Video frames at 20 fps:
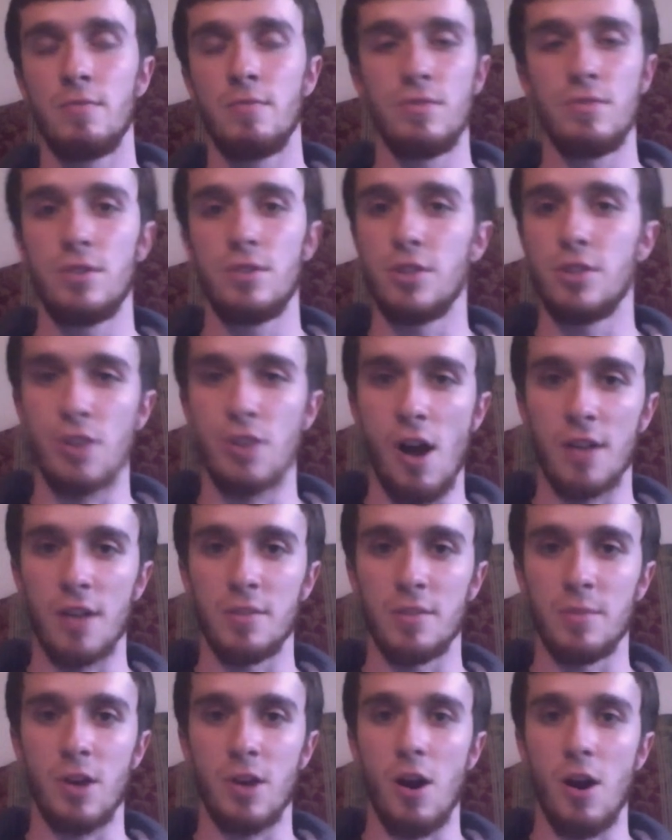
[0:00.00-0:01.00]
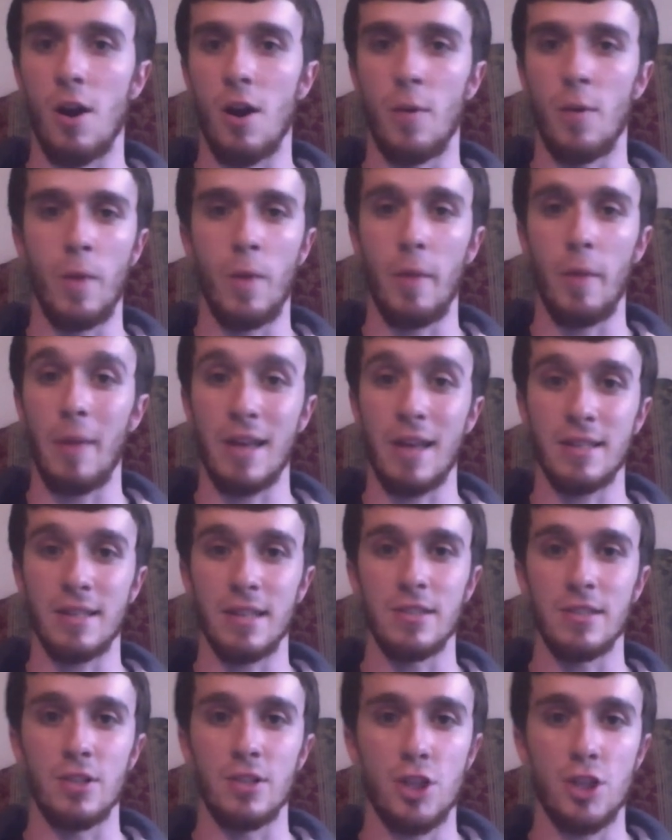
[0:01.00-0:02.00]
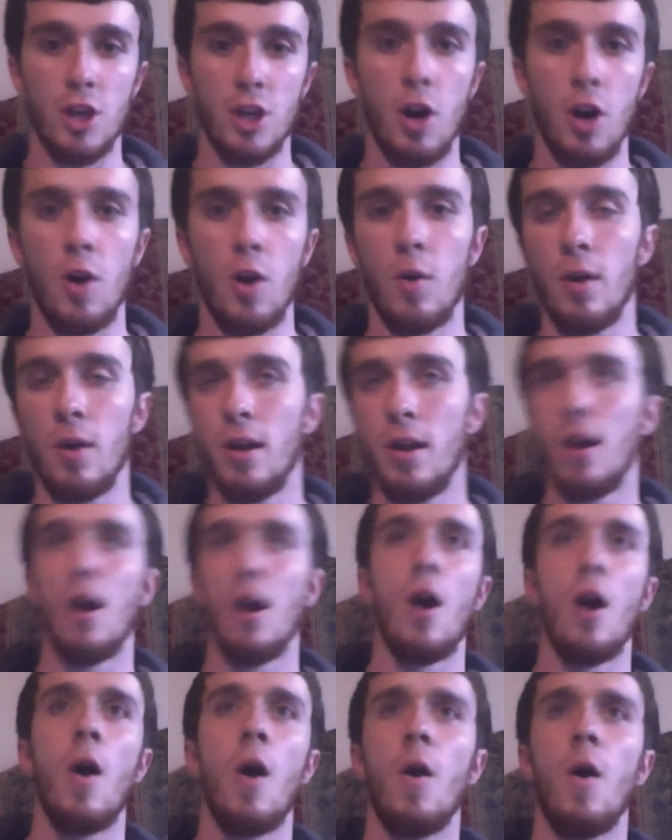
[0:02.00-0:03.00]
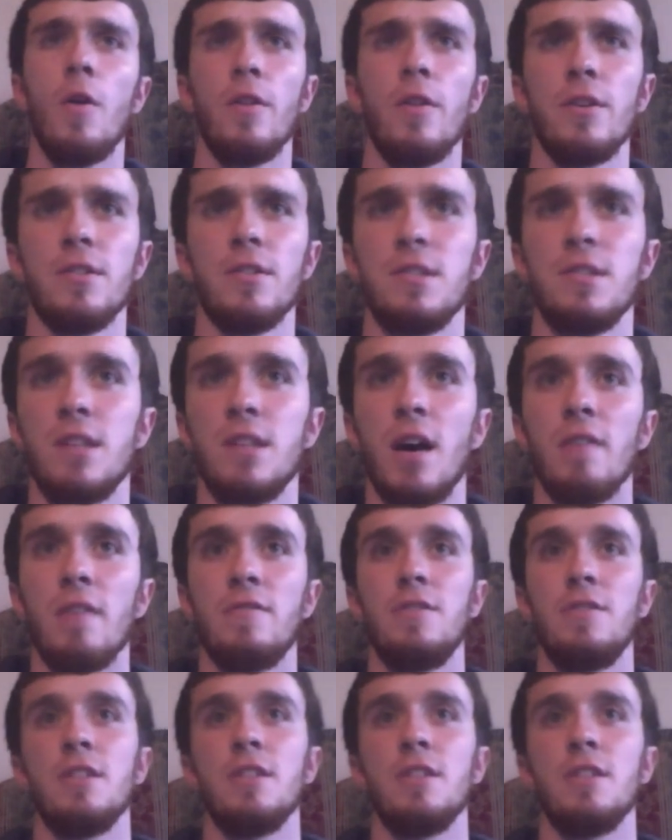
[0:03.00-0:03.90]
She's an awesome card, one of the mascots of the show, all that good stuff.